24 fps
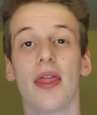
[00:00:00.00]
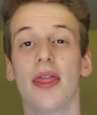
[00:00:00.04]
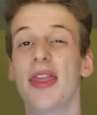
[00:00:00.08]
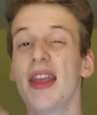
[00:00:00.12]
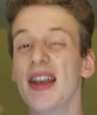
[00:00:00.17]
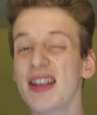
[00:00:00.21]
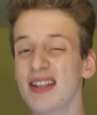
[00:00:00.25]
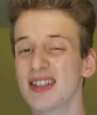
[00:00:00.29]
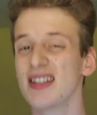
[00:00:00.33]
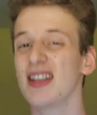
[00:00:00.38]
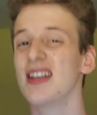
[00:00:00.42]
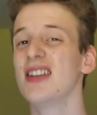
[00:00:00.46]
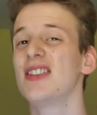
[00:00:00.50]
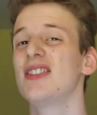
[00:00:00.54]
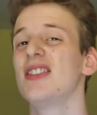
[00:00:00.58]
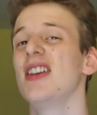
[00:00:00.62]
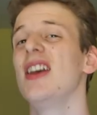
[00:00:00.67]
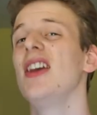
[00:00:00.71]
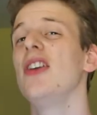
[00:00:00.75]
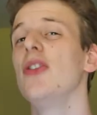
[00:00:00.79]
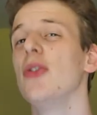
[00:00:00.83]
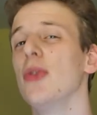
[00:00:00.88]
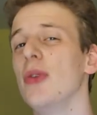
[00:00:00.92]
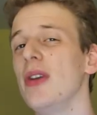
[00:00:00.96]
This is
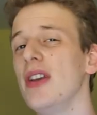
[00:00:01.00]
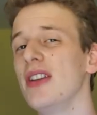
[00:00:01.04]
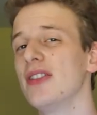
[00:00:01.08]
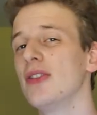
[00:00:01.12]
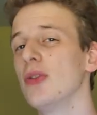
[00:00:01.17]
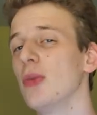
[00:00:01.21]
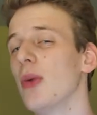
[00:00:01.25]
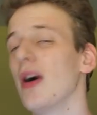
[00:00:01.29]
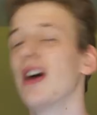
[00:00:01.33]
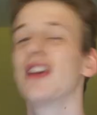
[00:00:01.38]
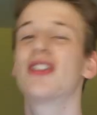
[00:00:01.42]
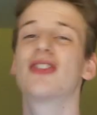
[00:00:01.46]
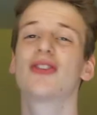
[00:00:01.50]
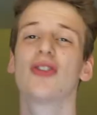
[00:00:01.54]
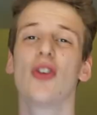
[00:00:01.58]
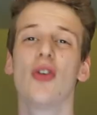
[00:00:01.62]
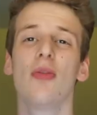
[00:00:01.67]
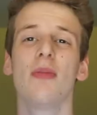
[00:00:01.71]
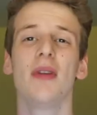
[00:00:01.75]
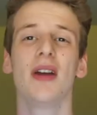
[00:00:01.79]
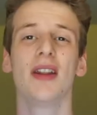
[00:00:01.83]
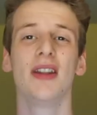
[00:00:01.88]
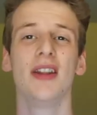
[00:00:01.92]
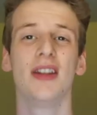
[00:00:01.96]
a reason why so
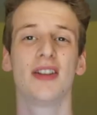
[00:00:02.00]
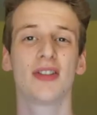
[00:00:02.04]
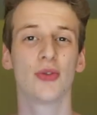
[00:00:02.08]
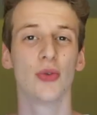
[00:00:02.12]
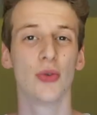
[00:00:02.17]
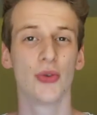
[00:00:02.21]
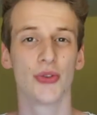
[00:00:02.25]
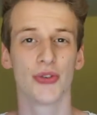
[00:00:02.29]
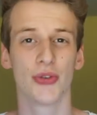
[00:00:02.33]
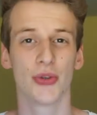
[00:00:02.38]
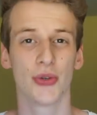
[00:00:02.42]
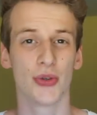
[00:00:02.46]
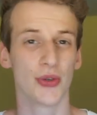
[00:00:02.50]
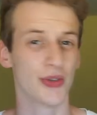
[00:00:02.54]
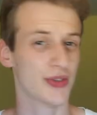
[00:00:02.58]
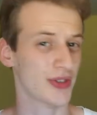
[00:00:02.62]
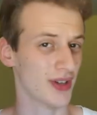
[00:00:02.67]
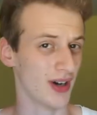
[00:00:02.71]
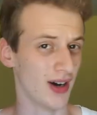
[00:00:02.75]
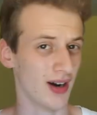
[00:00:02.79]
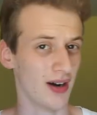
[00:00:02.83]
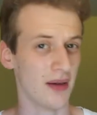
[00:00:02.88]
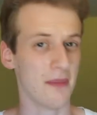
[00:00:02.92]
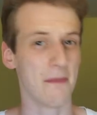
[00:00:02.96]
many school shooters
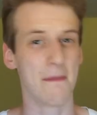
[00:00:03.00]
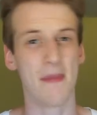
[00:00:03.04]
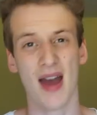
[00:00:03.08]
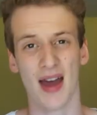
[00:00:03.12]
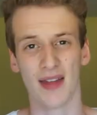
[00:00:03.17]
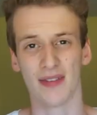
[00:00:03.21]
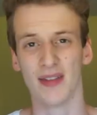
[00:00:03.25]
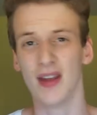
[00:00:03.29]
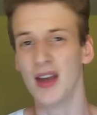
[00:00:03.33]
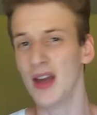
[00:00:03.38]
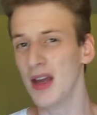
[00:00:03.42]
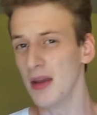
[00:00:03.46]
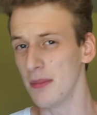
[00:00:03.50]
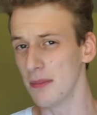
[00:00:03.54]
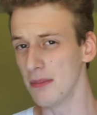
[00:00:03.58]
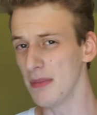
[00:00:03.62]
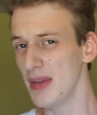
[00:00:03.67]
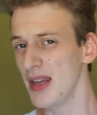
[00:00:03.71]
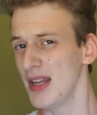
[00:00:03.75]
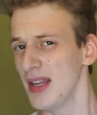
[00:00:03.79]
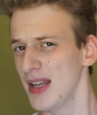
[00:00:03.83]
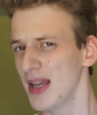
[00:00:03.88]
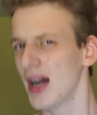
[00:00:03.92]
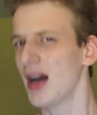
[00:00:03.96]
are men.
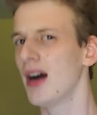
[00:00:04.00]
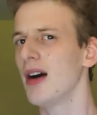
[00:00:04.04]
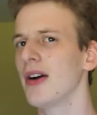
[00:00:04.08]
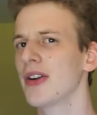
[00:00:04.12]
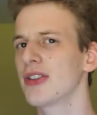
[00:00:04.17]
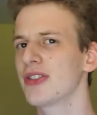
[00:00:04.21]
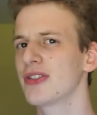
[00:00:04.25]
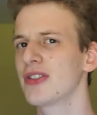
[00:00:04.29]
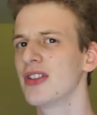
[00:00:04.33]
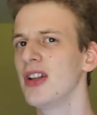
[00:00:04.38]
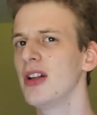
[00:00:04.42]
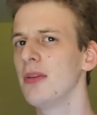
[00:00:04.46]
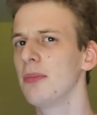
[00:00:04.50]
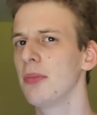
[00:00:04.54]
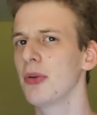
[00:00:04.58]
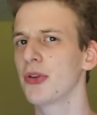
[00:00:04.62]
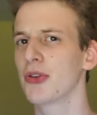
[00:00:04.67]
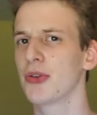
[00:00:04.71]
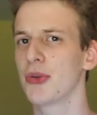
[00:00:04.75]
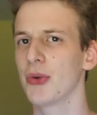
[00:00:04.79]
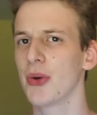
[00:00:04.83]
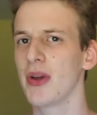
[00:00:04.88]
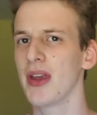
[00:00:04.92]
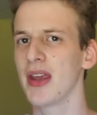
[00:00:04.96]
Media are still
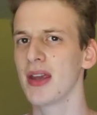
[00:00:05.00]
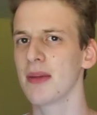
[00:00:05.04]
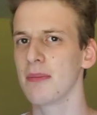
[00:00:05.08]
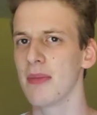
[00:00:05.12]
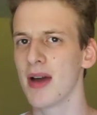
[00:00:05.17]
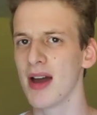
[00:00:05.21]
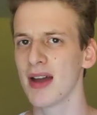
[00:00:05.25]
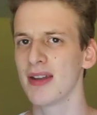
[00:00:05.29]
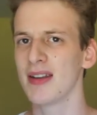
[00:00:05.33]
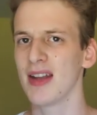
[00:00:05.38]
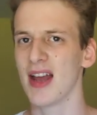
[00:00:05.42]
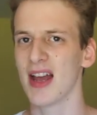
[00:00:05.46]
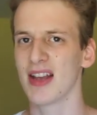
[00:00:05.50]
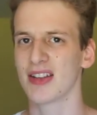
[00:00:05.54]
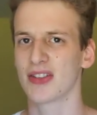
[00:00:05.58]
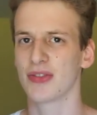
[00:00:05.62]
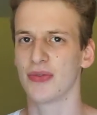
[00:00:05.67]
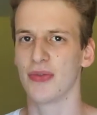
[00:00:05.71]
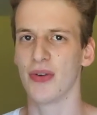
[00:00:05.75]
portraying men as